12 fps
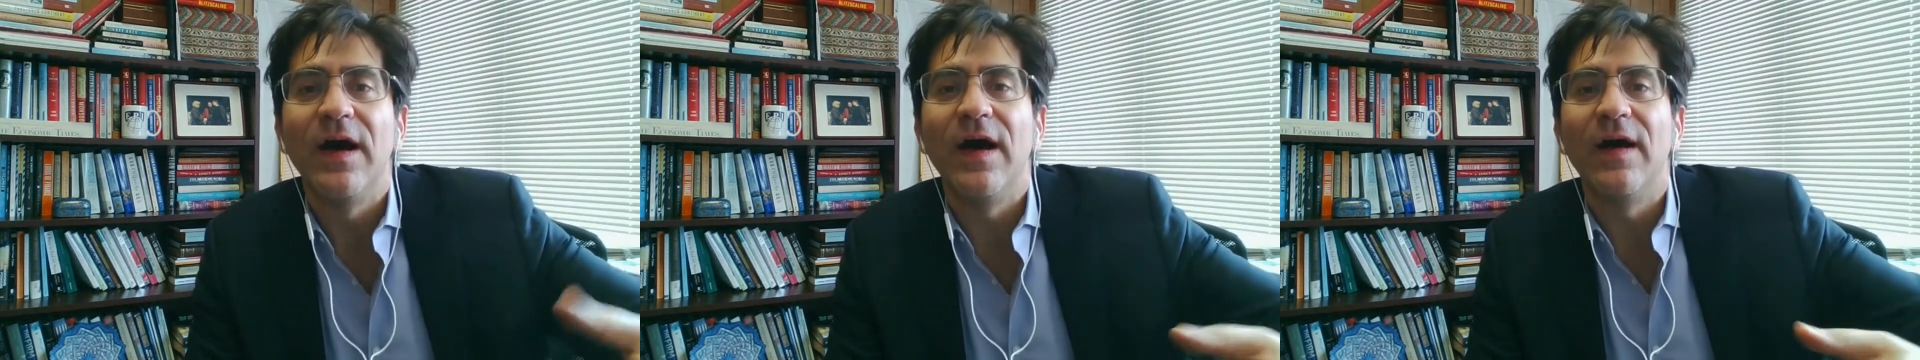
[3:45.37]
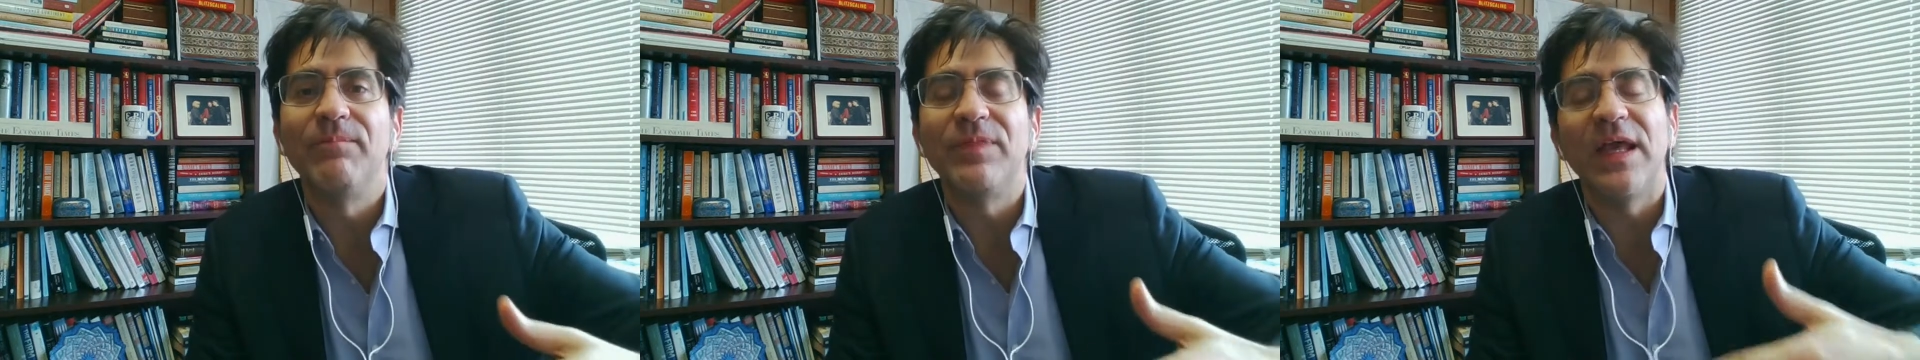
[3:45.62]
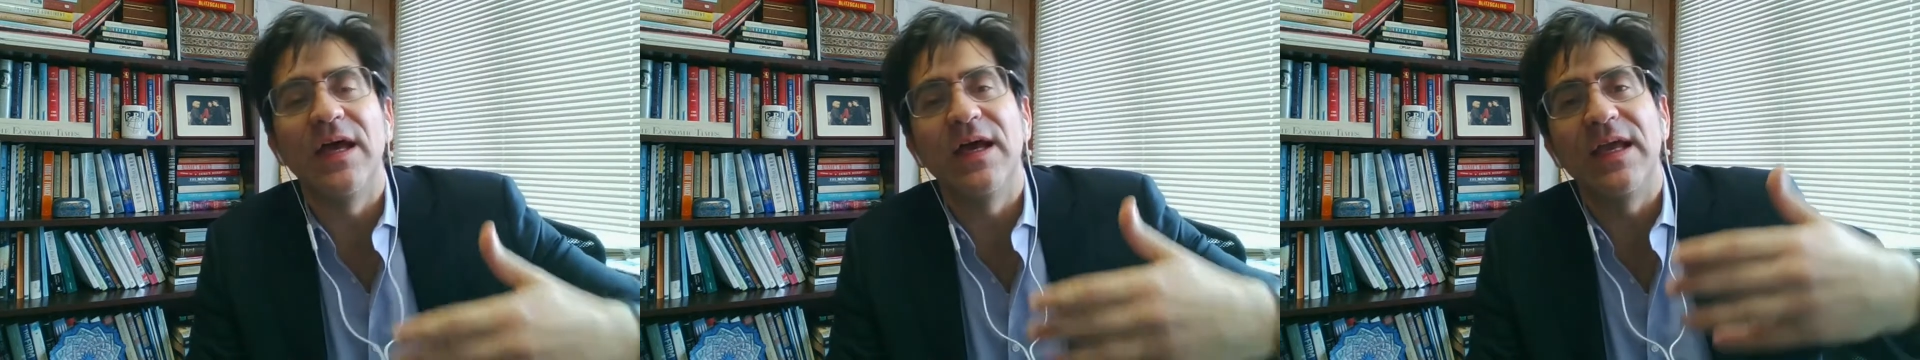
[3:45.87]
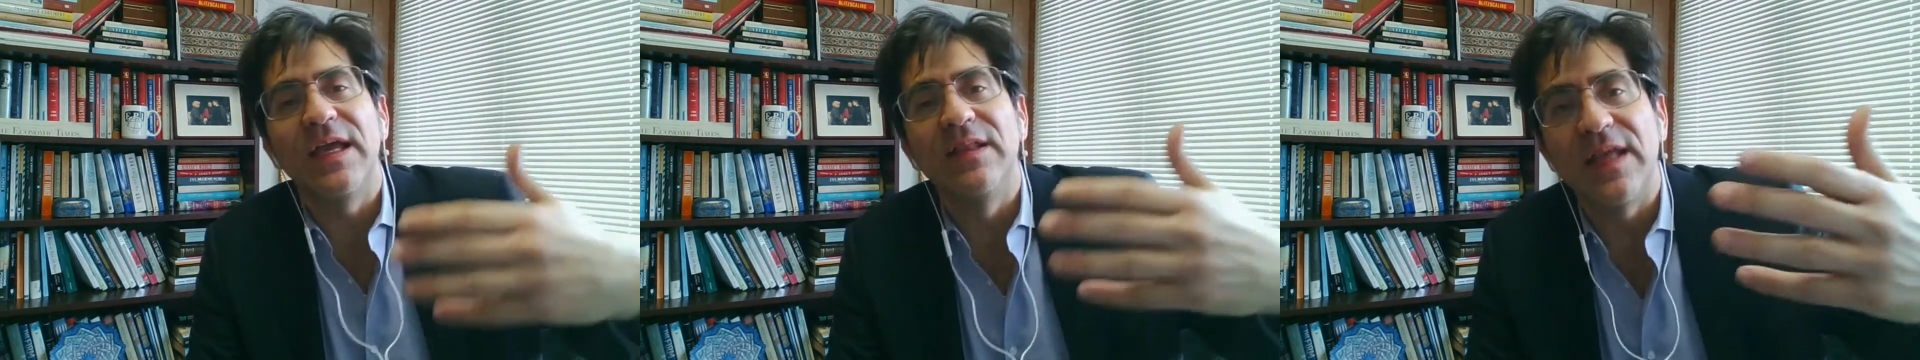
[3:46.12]

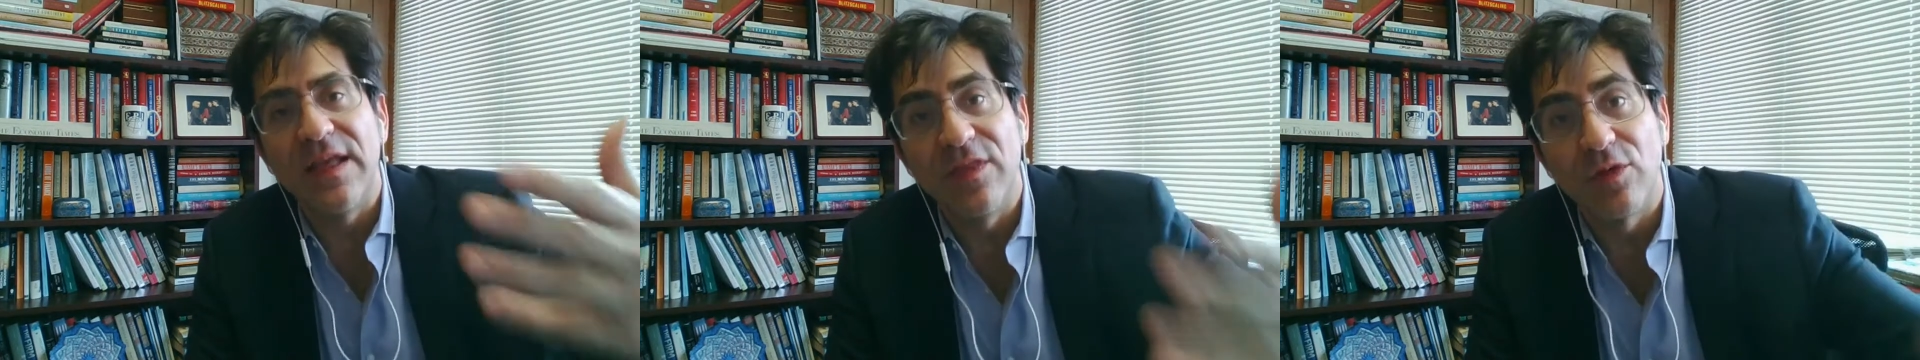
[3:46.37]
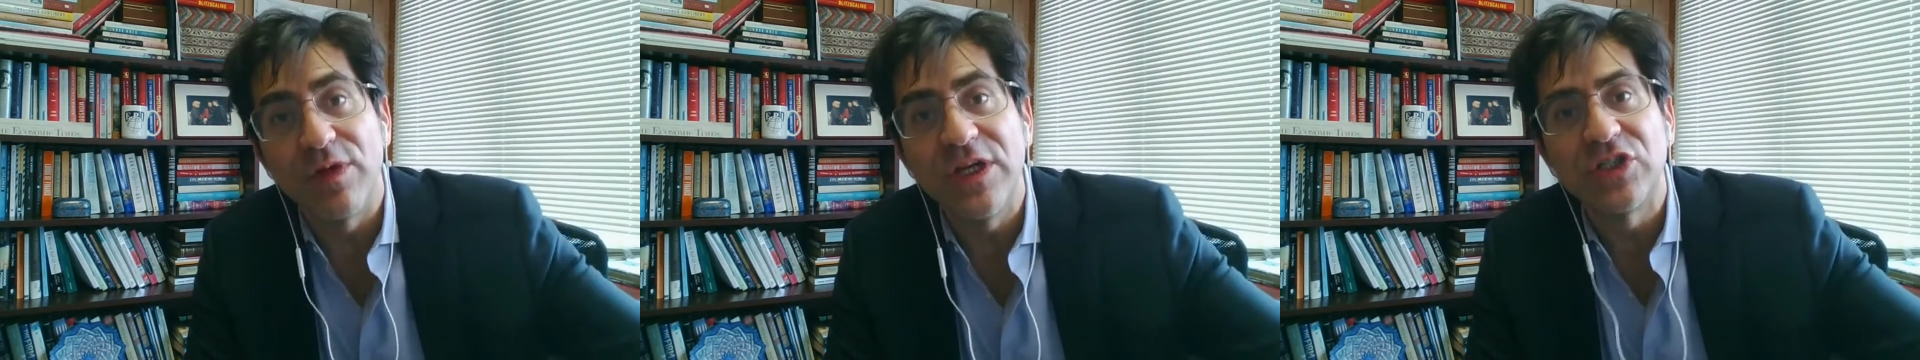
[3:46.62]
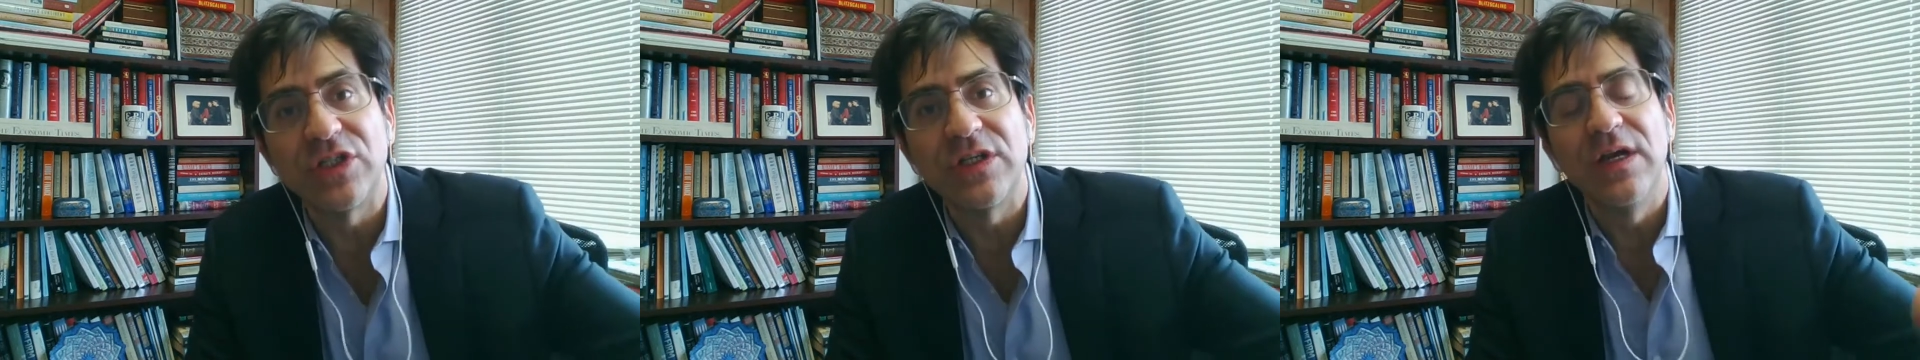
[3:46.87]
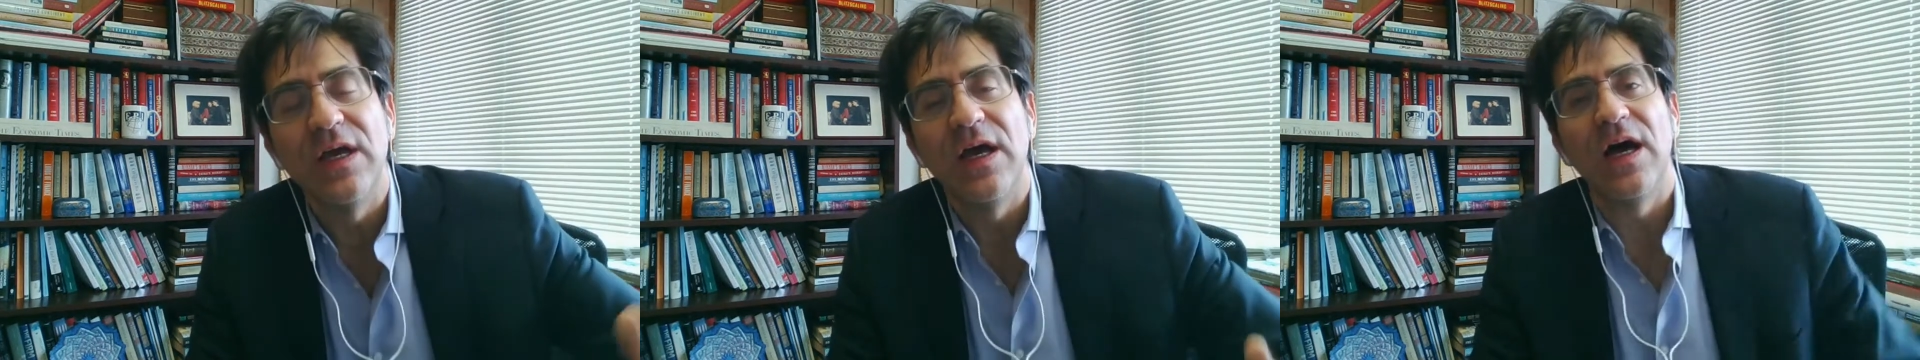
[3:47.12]
in the region.